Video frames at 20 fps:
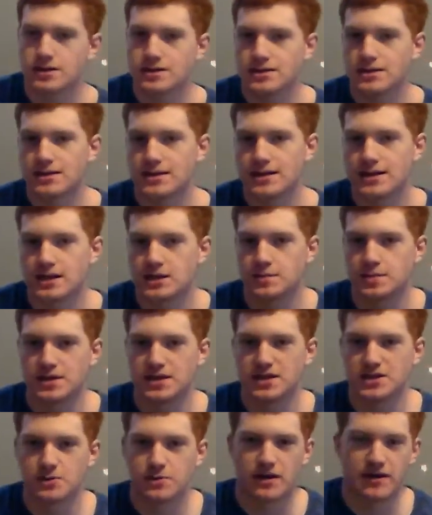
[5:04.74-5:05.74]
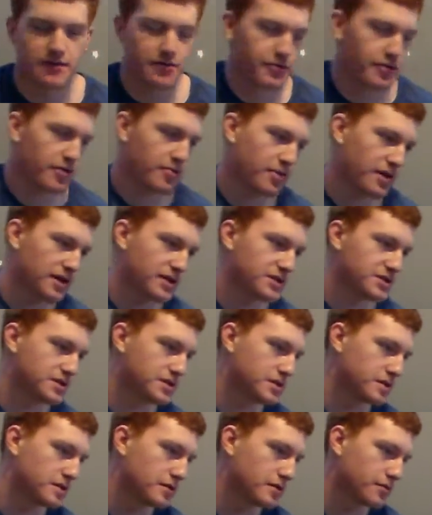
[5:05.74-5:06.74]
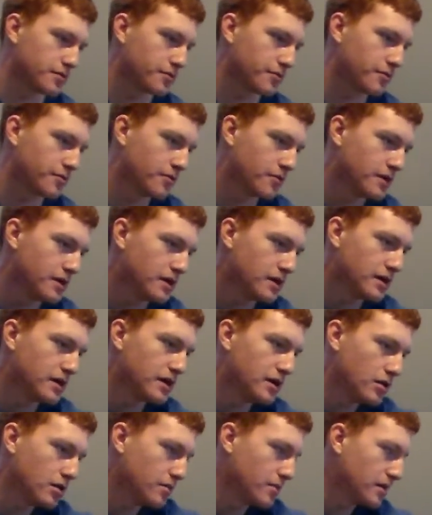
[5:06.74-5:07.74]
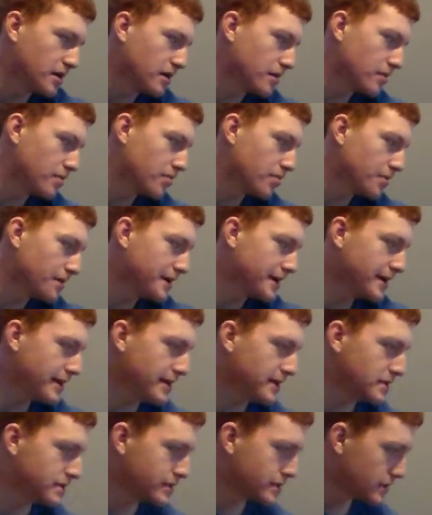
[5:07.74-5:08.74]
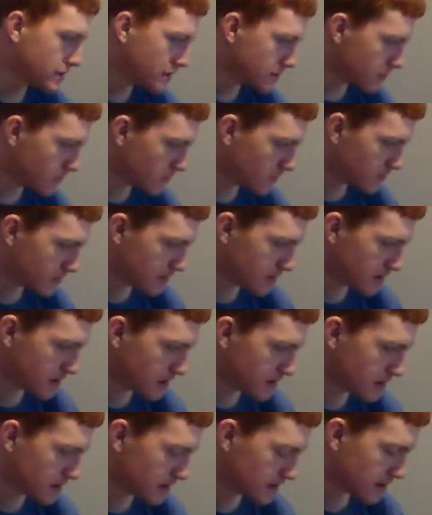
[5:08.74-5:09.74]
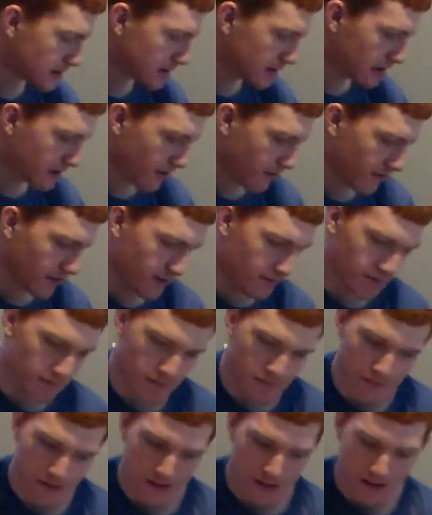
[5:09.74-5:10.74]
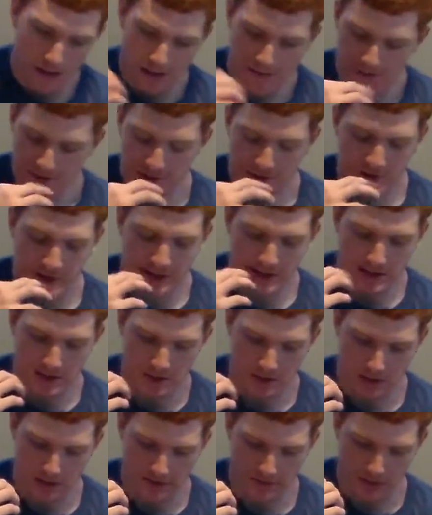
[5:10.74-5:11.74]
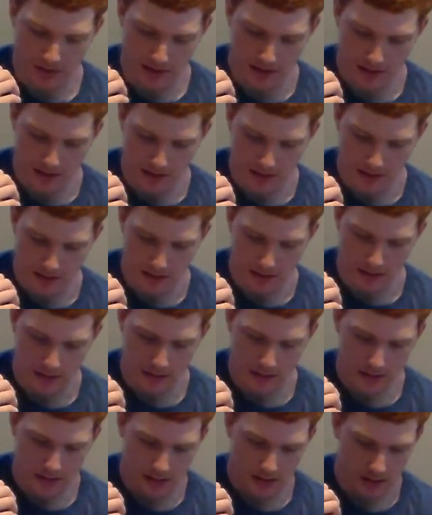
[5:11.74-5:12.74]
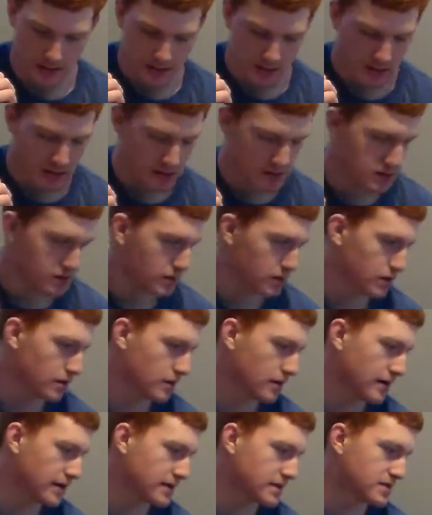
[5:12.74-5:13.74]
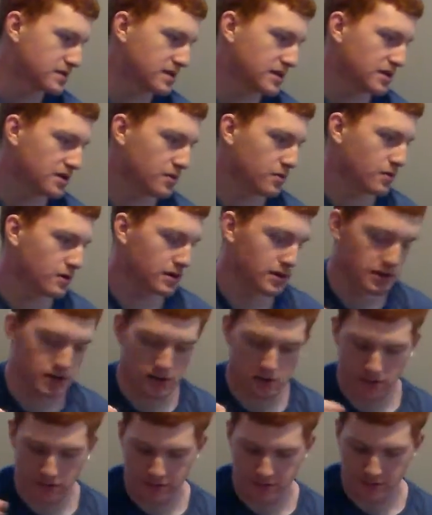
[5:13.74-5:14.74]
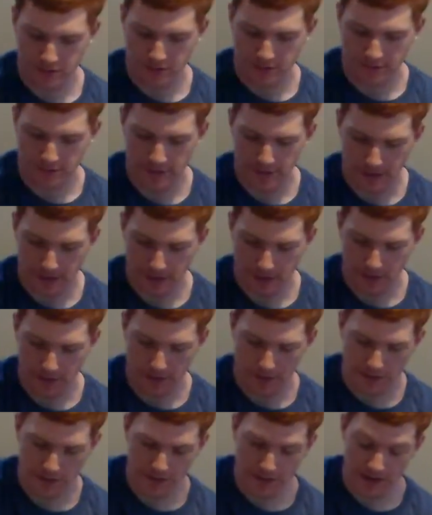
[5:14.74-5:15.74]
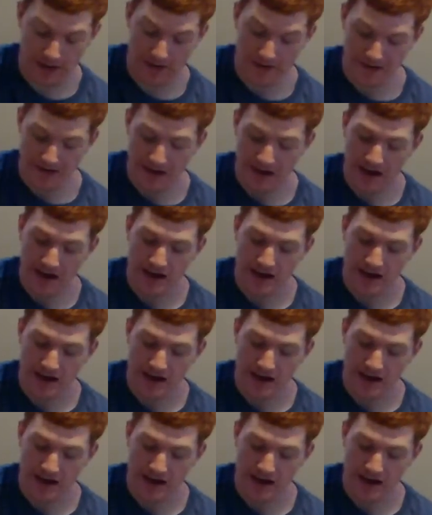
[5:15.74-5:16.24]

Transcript: on to the next page. We have 3 pages to go through. It'll be pretty easy once you guys get the hang of it. I'm sure you guys will love playing the song. So like I said, you want to go through those twice.